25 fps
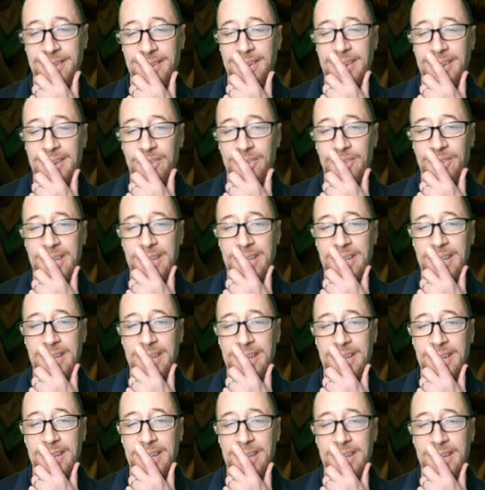Don't think that
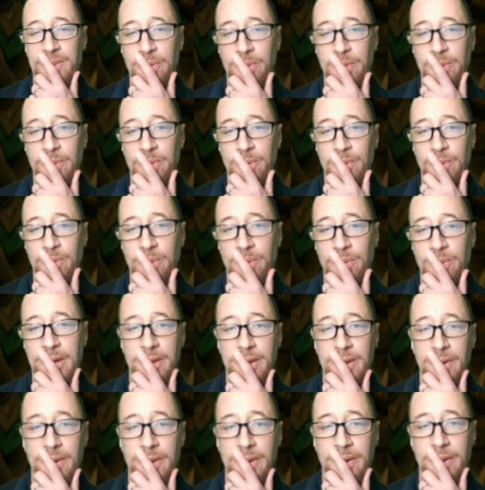does what I want it to do.
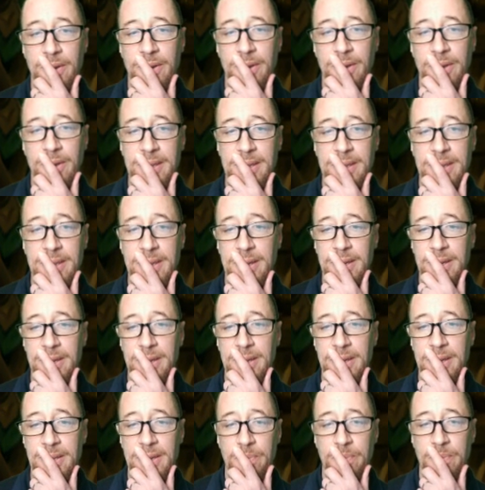That
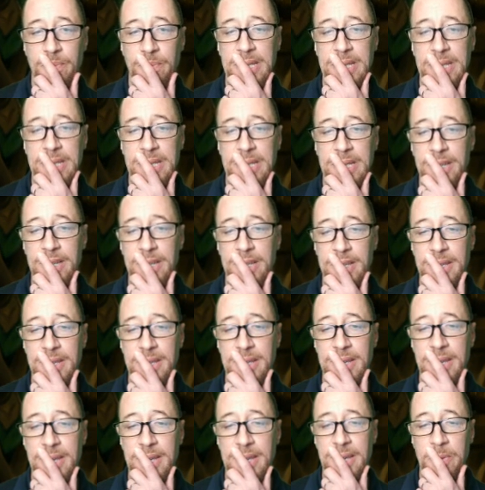does, but then he just
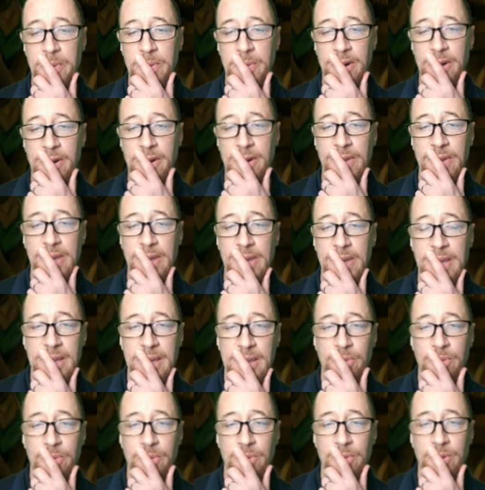takes me off.
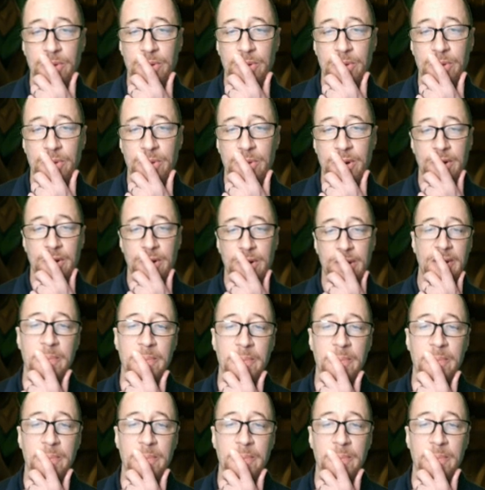So we're going to go here.